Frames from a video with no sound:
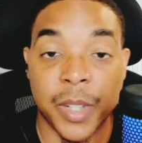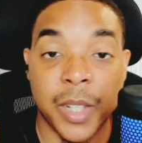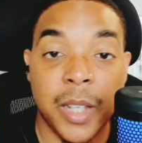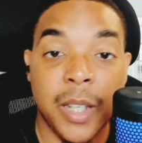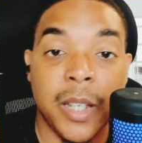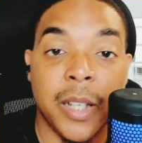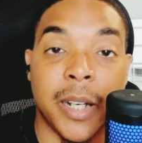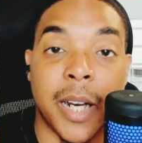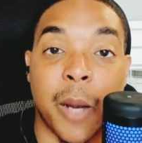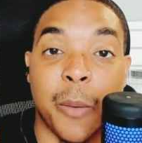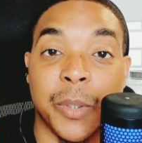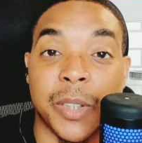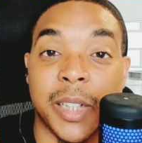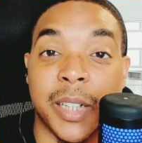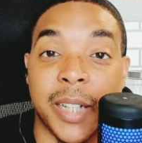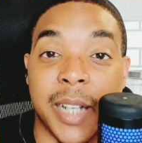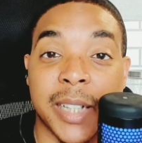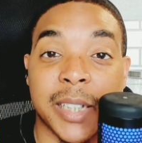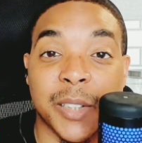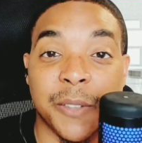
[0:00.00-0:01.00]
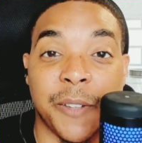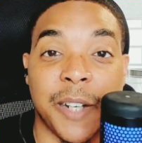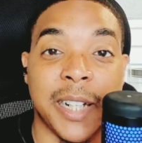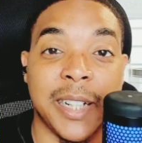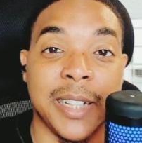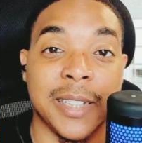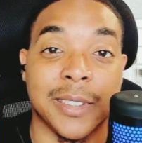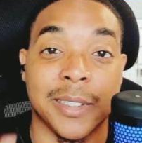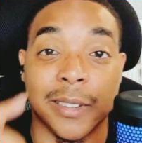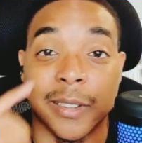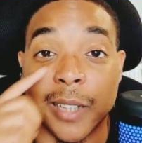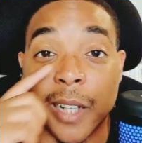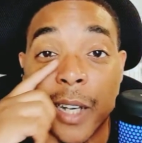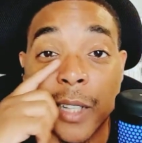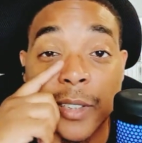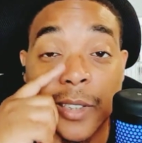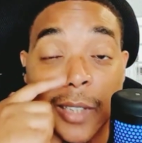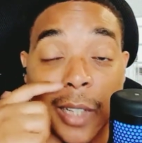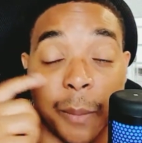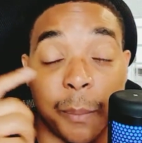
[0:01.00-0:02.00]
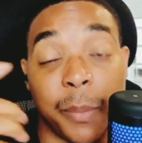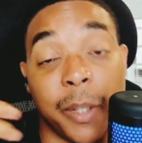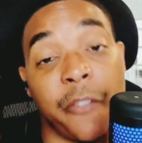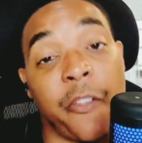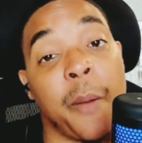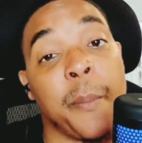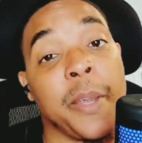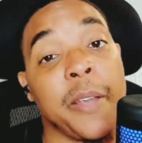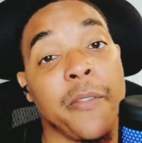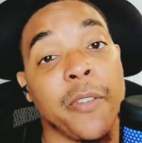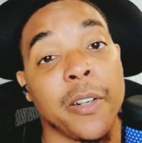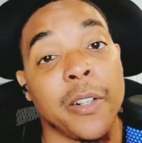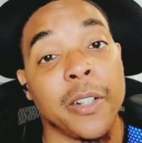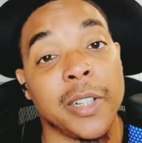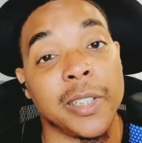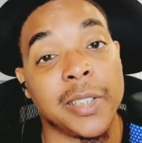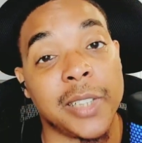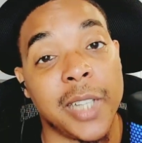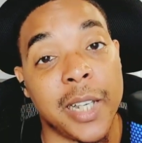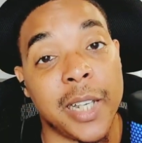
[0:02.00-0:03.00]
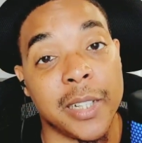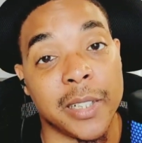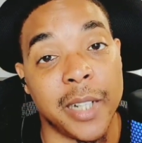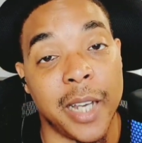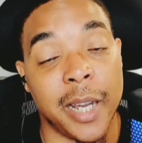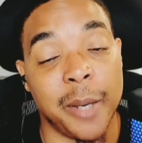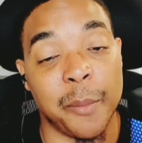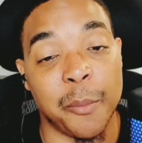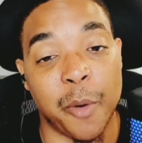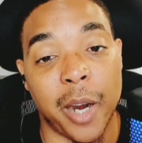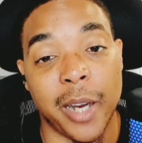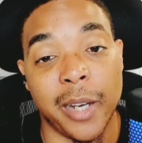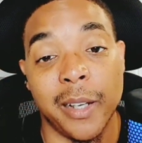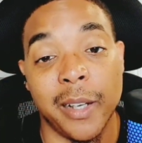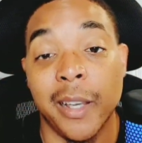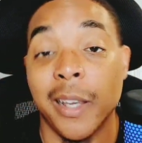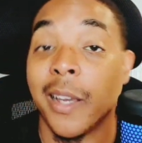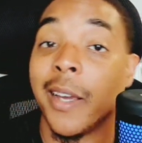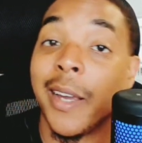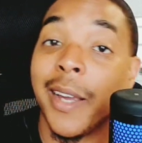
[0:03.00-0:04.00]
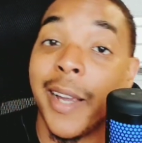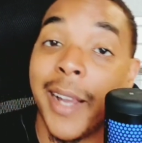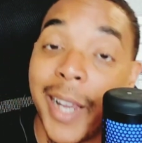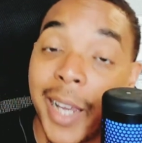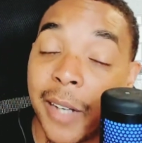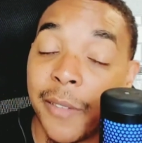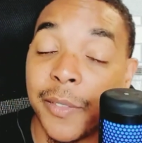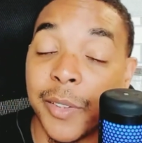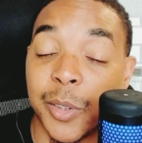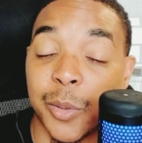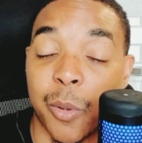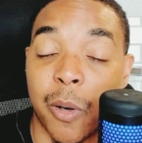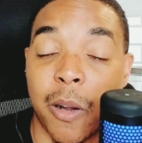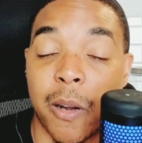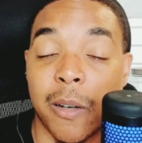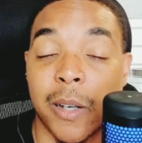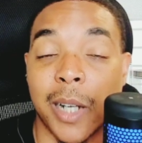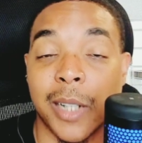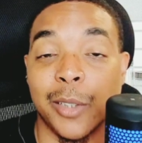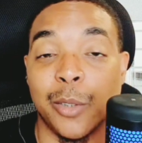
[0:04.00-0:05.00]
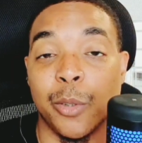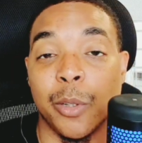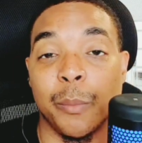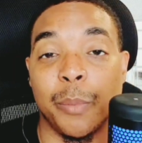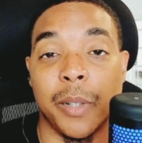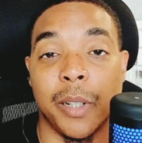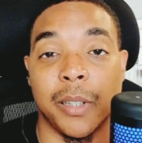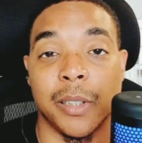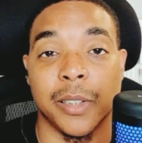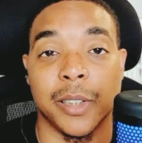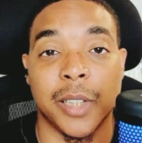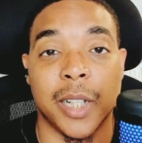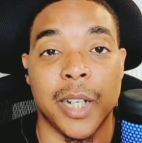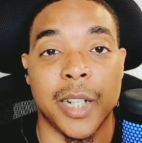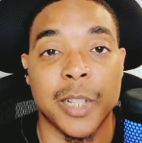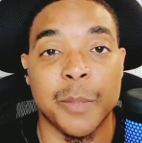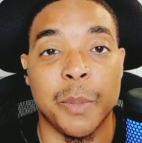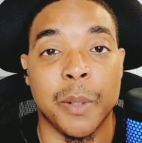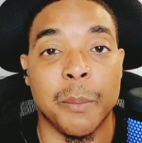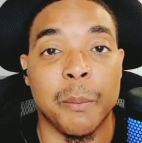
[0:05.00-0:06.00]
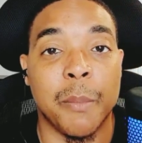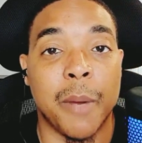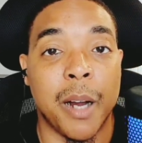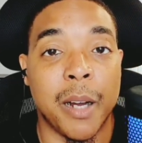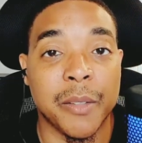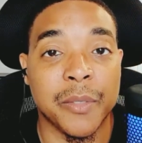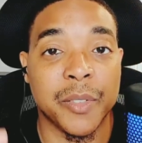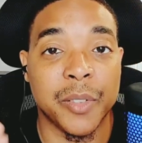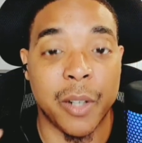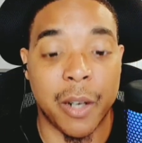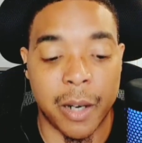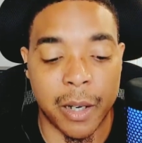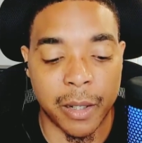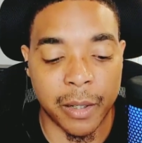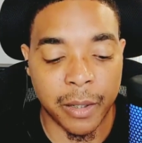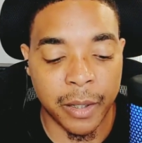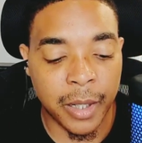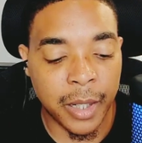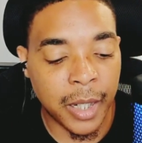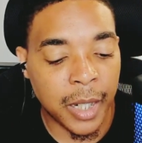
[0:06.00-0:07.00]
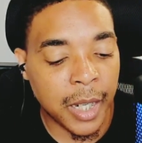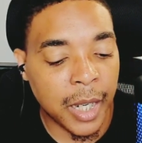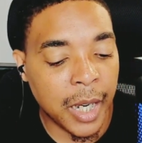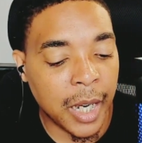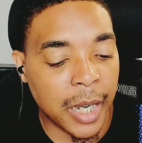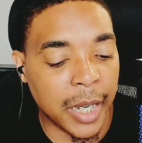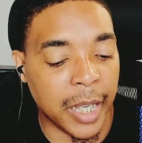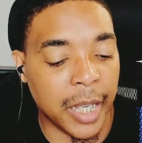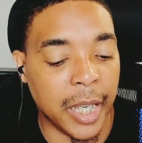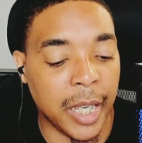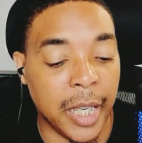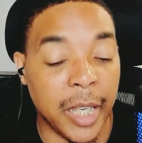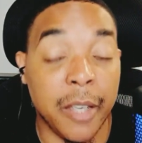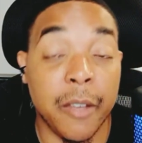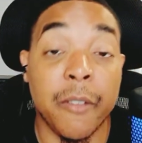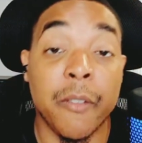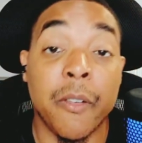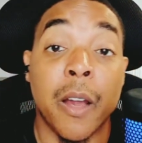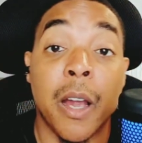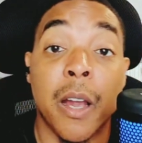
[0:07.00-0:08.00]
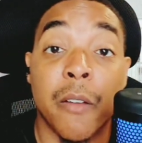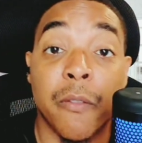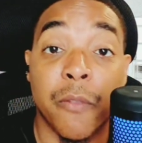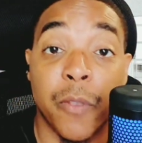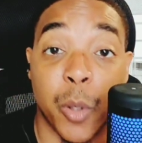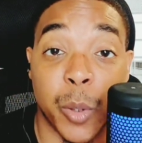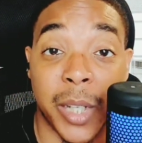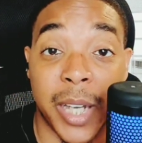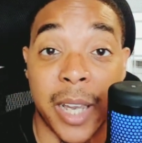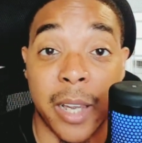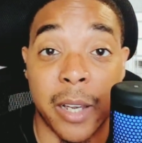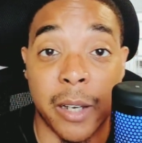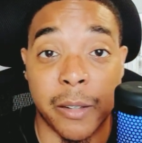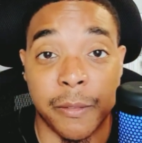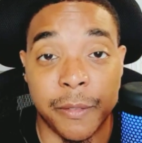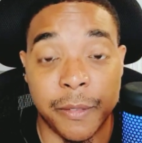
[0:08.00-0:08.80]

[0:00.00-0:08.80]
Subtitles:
Now with the next fight, it's a toss-up if I'm even gonna say his name right. And if it's wrong, I do apologize, but Movsar Evloev,